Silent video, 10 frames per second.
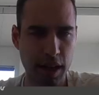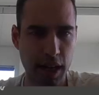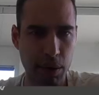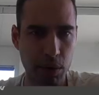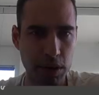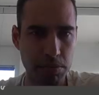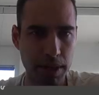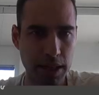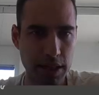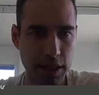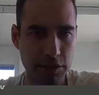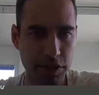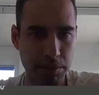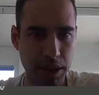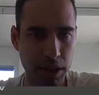and I want to maintain
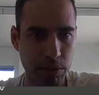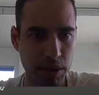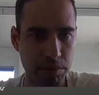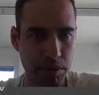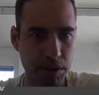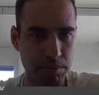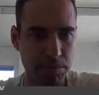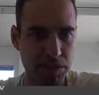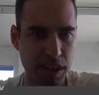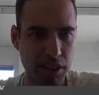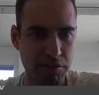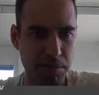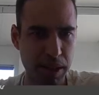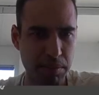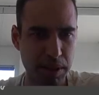some equilibrium style
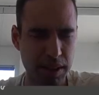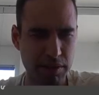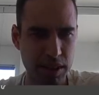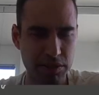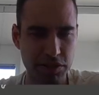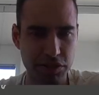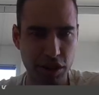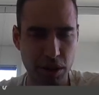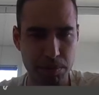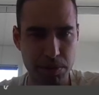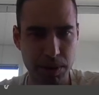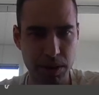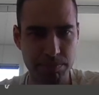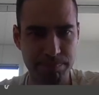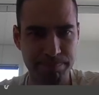of play, but even this is not optimal.